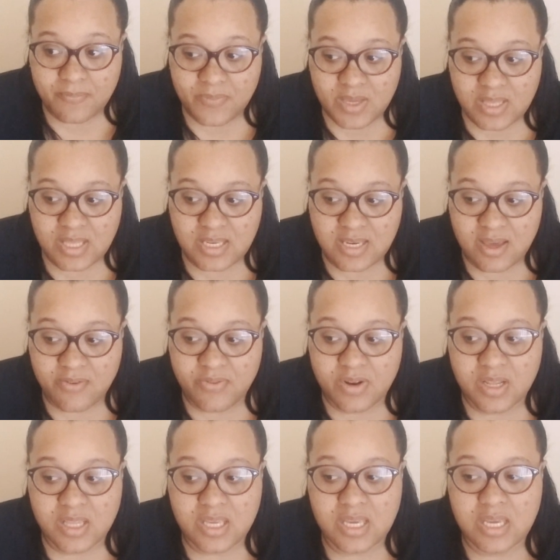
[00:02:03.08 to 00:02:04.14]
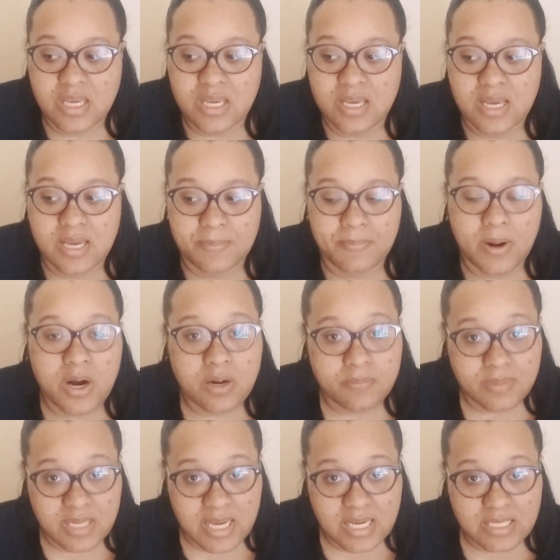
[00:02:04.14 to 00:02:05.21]
something that definitely
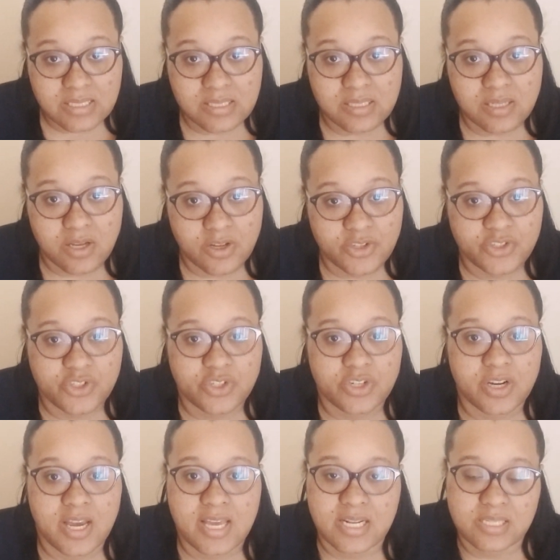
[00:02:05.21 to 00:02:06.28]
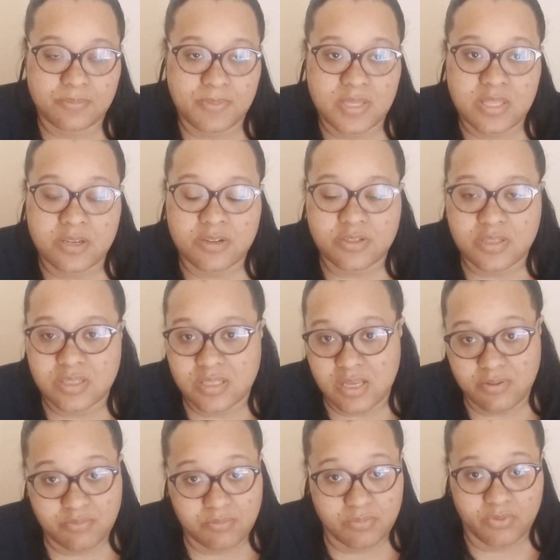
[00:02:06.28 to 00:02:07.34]
permeates the culture and has been there since
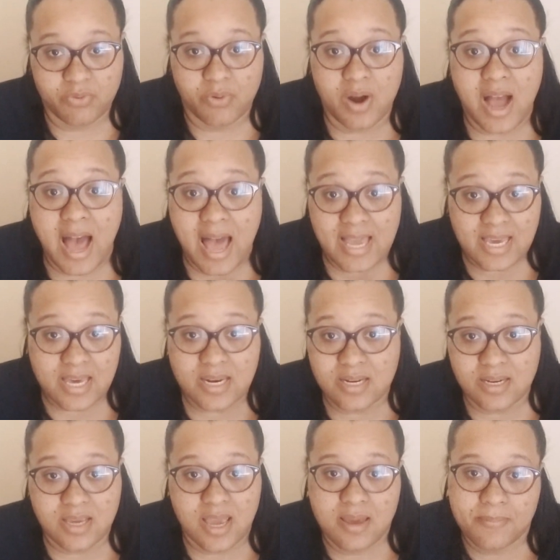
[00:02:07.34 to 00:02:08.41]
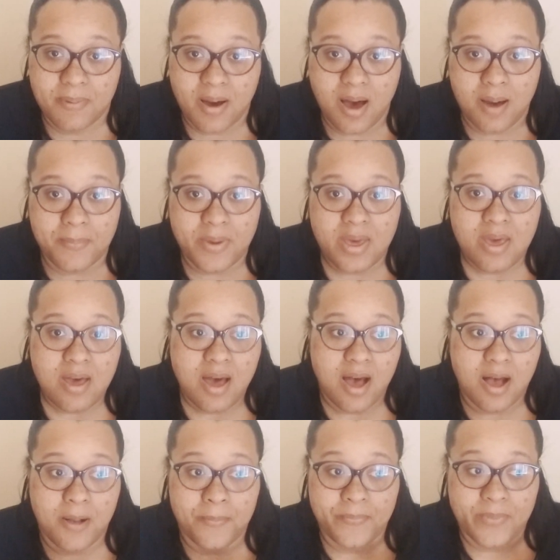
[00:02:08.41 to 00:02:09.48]
even before I got into K-pop.
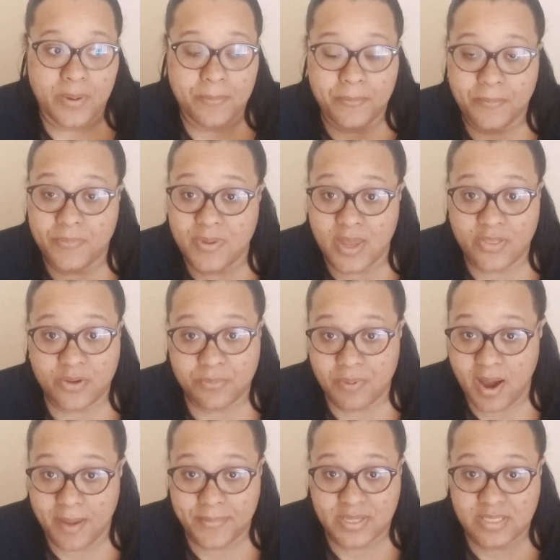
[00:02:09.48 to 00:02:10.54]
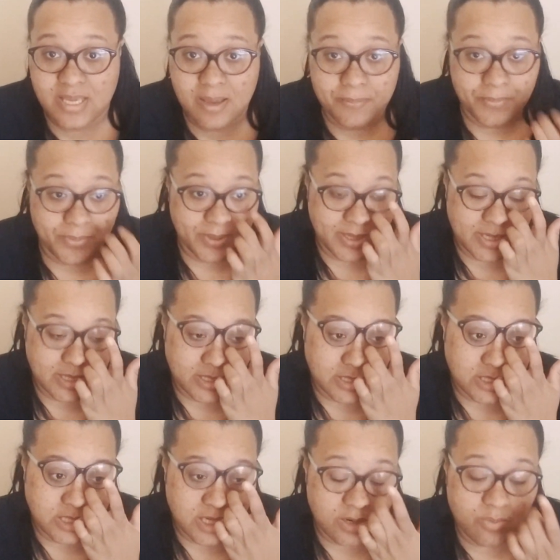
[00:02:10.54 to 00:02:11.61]
Another prime example is
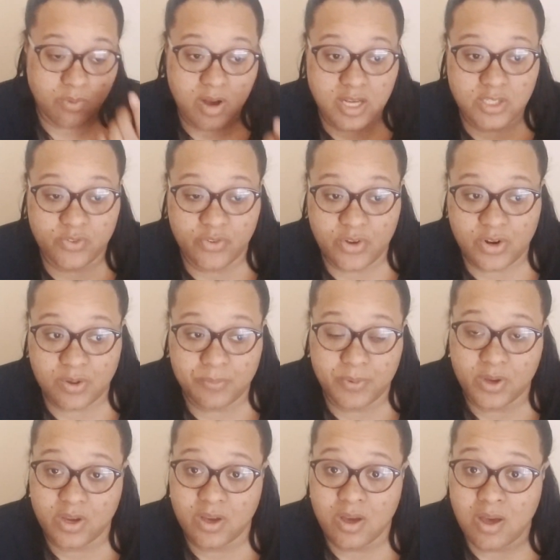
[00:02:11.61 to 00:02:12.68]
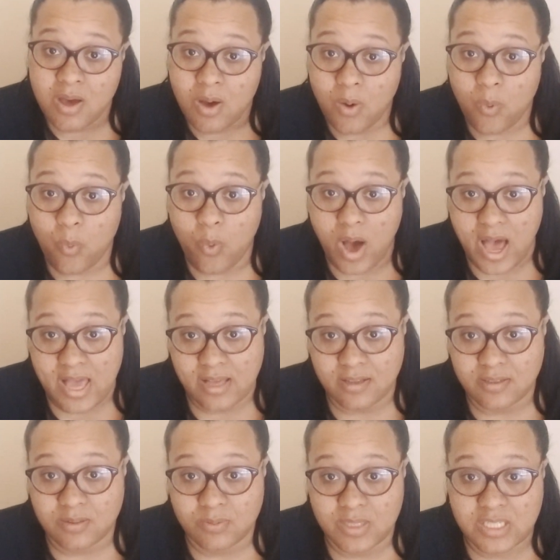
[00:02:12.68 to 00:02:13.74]
Shinhwa's photo book
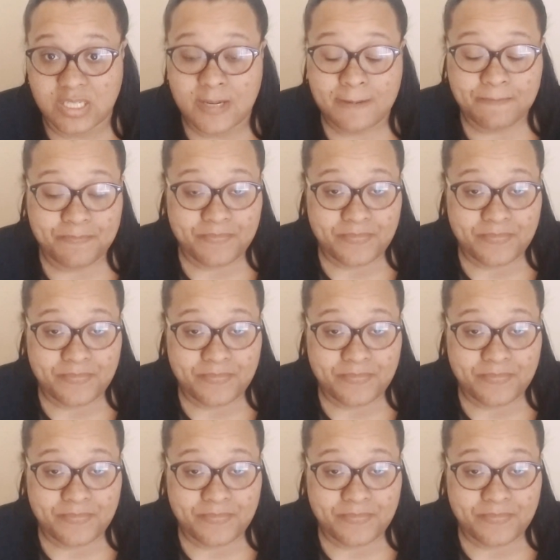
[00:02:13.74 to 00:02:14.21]
Wild, which,